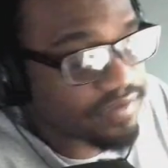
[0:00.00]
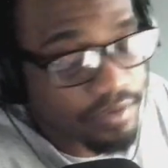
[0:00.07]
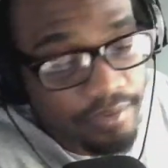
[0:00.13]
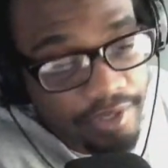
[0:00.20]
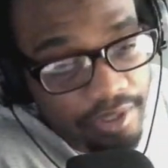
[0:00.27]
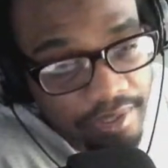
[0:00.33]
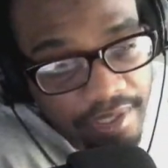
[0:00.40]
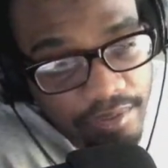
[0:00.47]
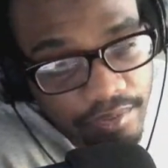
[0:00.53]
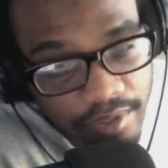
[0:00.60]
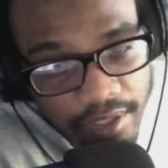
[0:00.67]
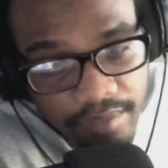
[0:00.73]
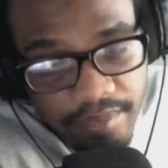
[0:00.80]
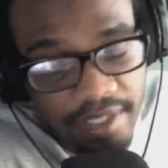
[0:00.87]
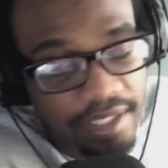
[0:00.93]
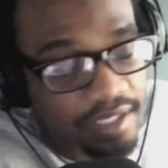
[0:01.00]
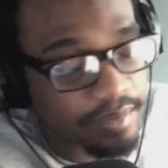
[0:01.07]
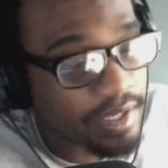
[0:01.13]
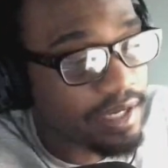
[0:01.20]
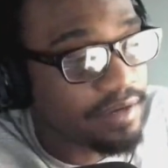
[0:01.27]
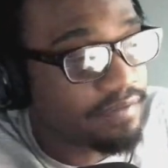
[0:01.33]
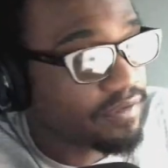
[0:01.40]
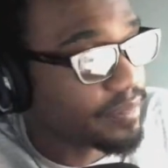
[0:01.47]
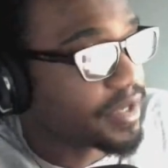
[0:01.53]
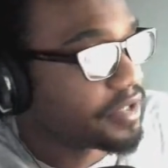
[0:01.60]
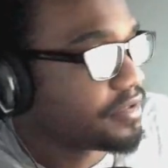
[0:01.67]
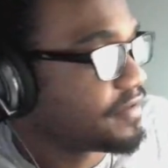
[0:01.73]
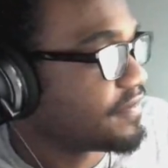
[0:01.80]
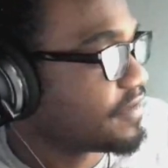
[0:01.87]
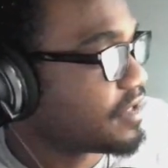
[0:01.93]
you're wondering where I'm getting my
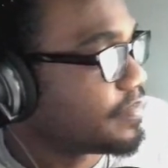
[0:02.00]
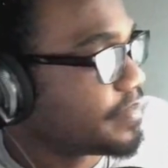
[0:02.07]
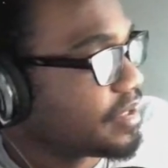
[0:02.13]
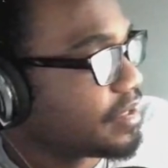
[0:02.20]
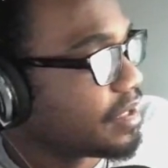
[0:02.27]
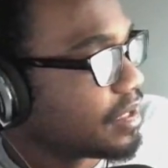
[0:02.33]
information from,